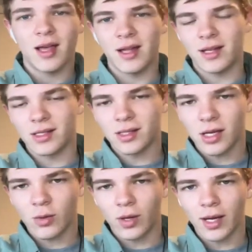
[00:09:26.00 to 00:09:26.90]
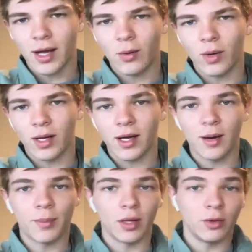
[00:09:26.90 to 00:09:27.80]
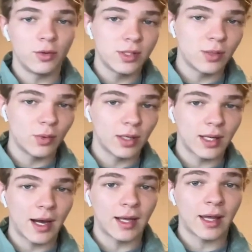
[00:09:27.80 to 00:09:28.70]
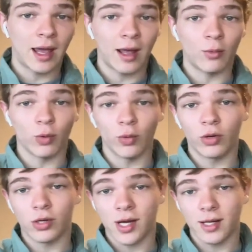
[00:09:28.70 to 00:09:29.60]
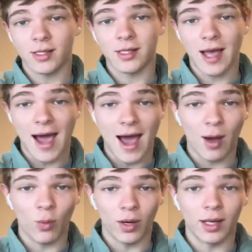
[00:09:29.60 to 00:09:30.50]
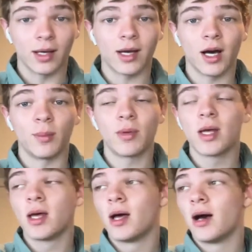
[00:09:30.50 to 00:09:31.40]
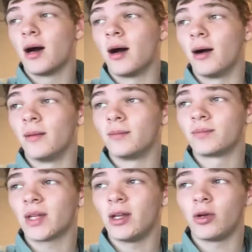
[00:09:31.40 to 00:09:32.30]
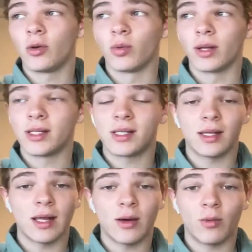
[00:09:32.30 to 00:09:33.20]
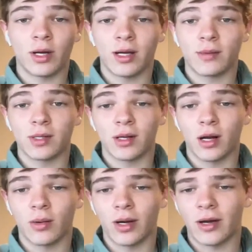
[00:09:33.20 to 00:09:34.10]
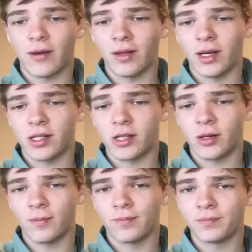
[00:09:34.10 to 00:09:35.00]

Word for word: It doesn't take one guy to win a cup, but losing one guy can ruin your chances at winning a cup. Um, and you could really see that when it comes to the Colorado Avalanche here.